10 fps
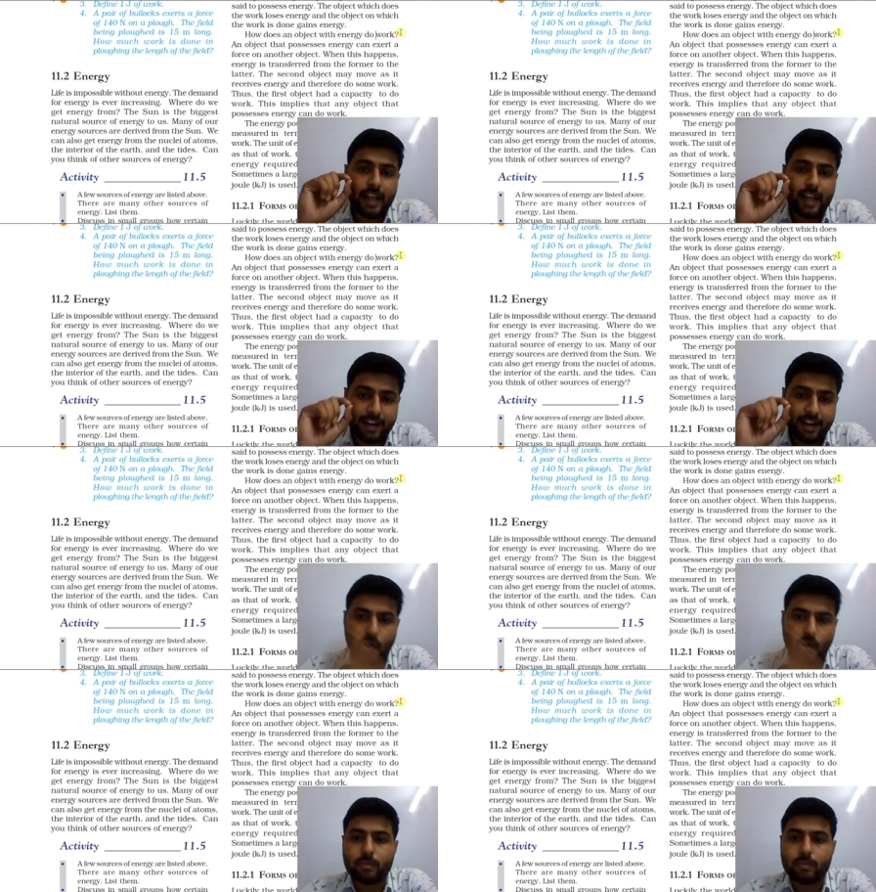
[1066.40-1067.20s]
An
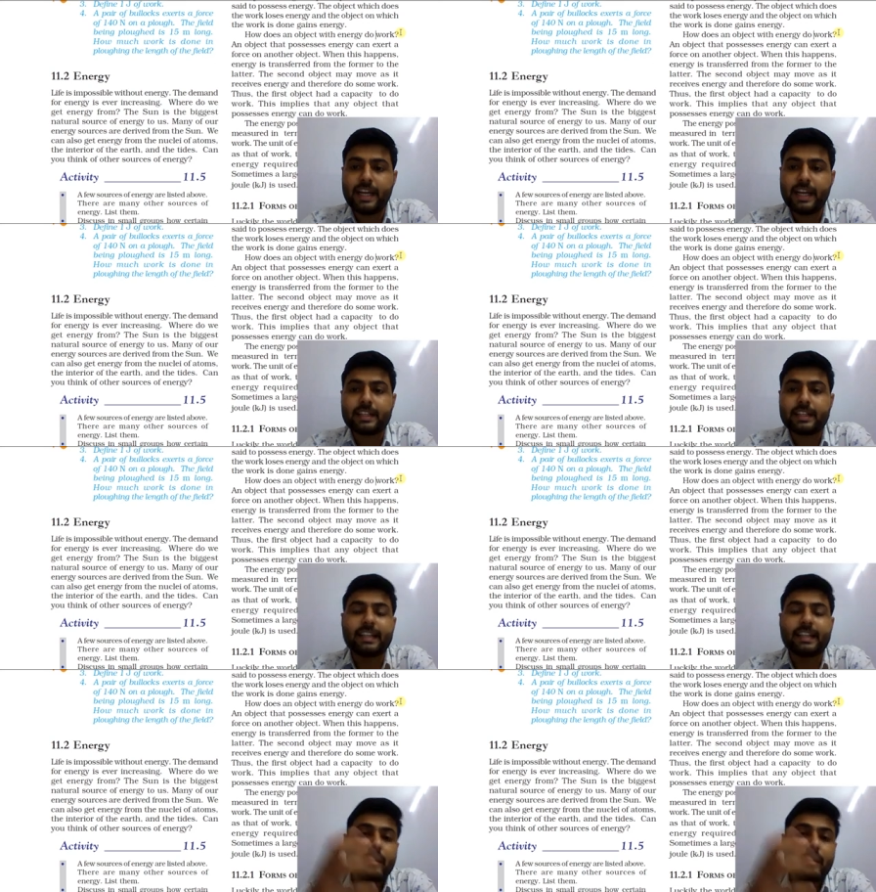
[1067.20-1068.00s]
object
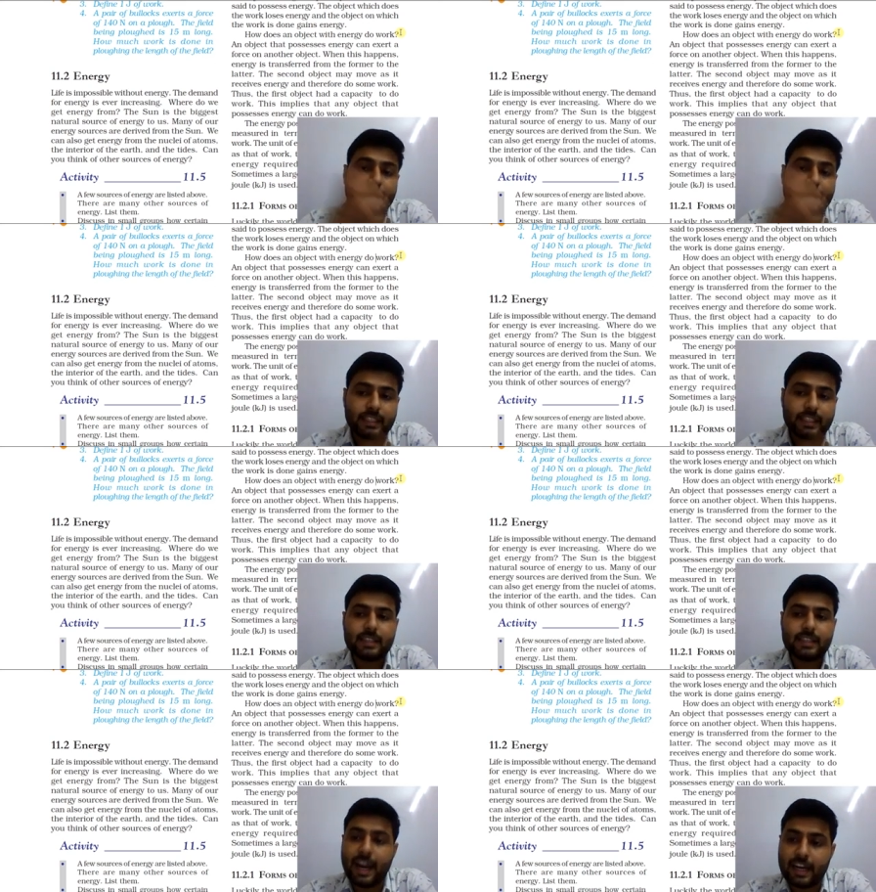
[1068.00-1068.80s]
that
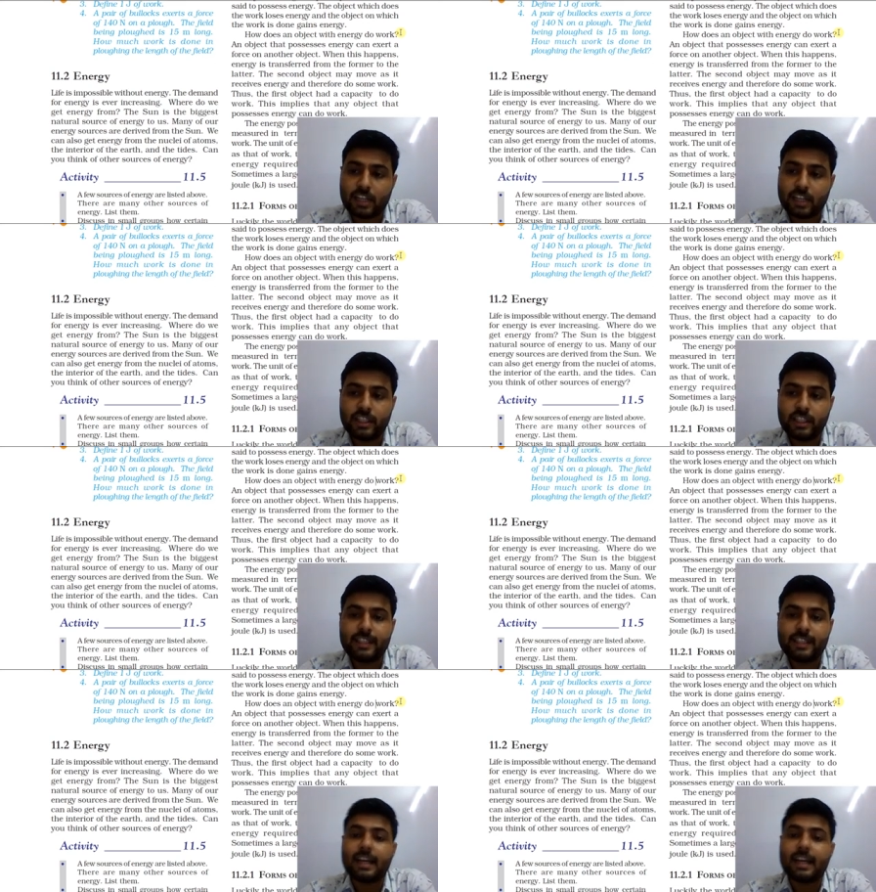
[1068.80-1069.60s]
possesses energy
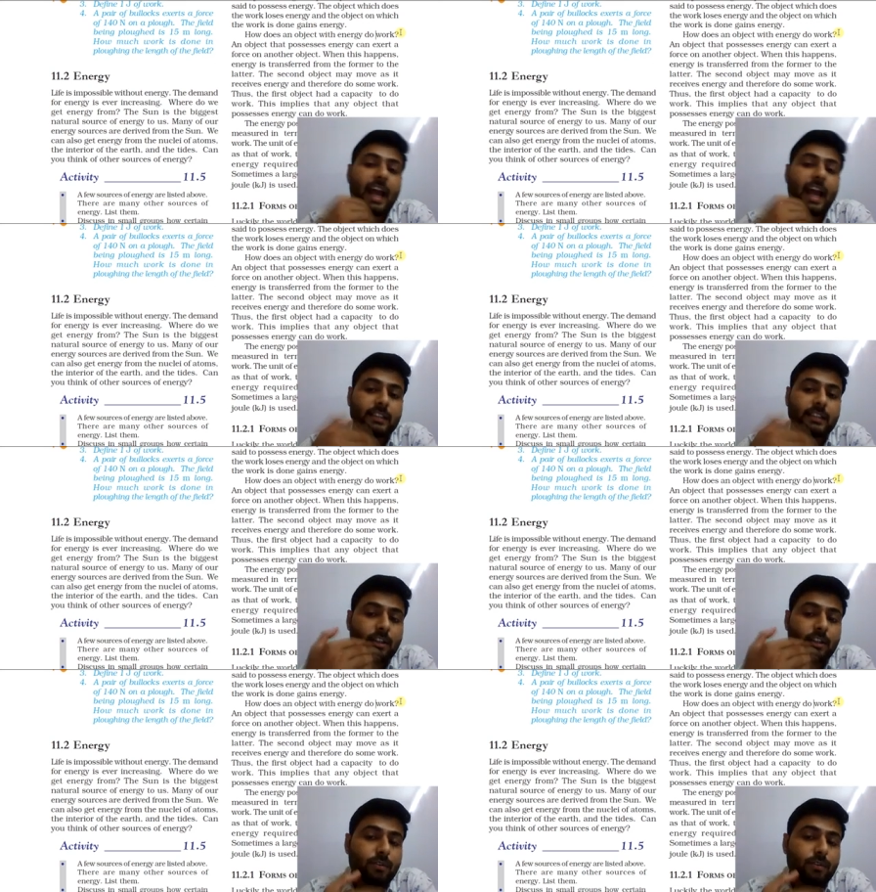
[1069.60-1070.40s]
can
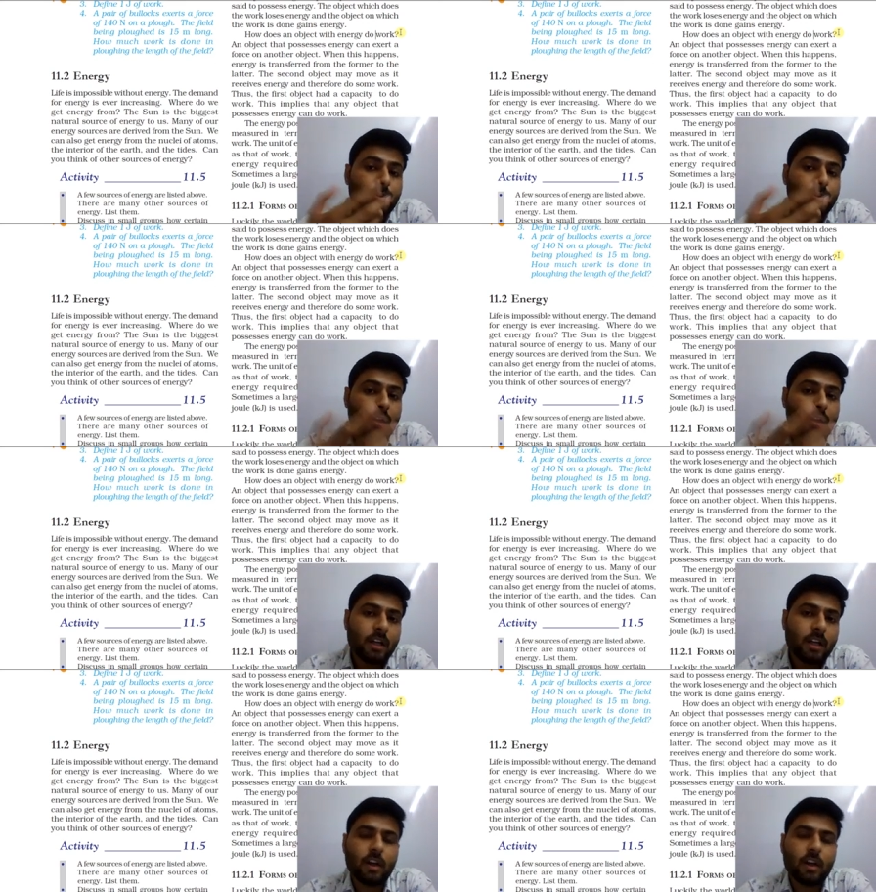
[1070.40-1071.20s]
exert force on
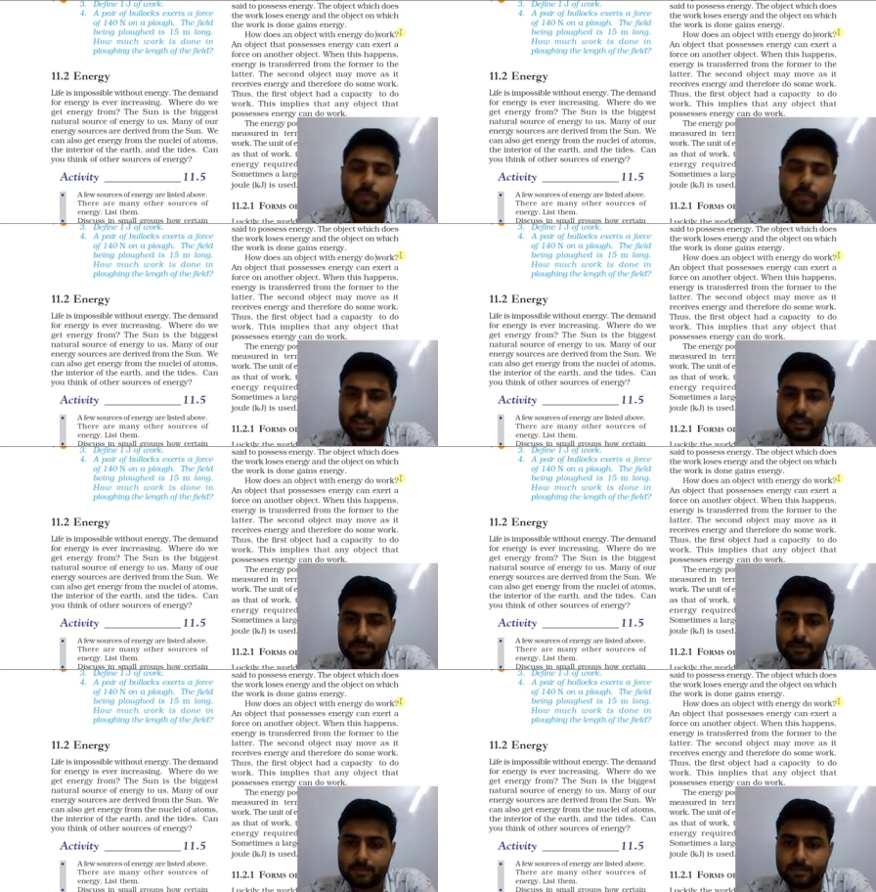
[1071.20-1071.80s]
another object.